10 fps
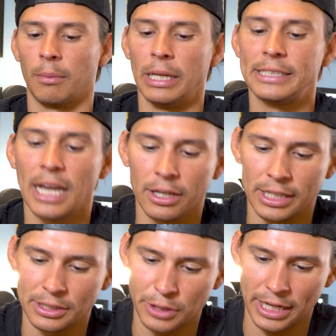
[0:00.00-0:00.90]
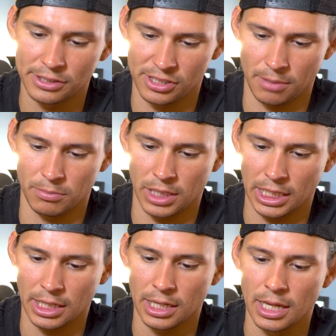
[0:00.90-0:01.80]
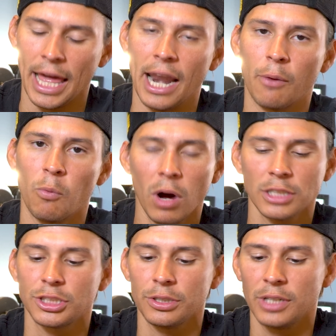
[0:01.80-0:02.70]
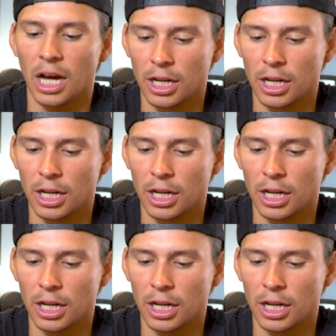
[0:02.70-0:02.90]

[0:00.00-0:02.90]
I'm going to tell you guys something, and I want you to